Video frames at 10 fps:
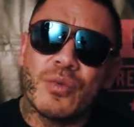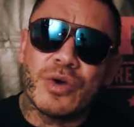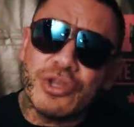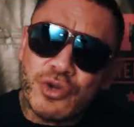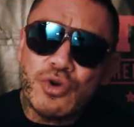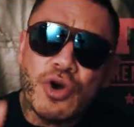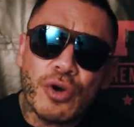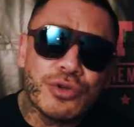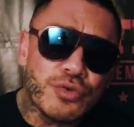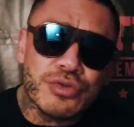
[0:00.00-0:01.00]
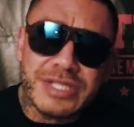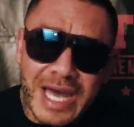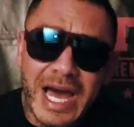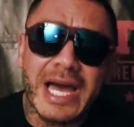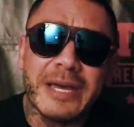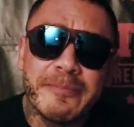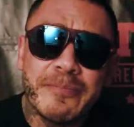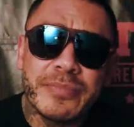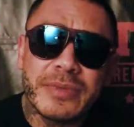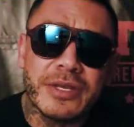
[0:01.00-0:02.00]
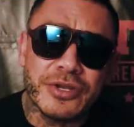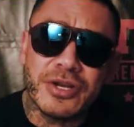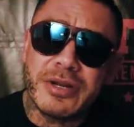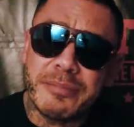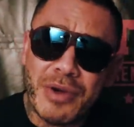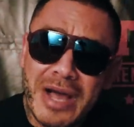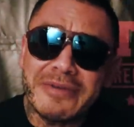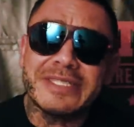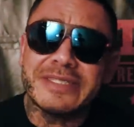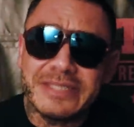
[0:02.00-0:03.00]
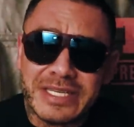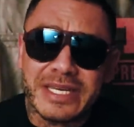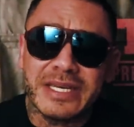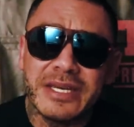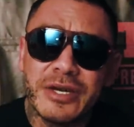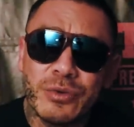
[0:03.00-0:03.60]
When you go do time, you're gonna probably sit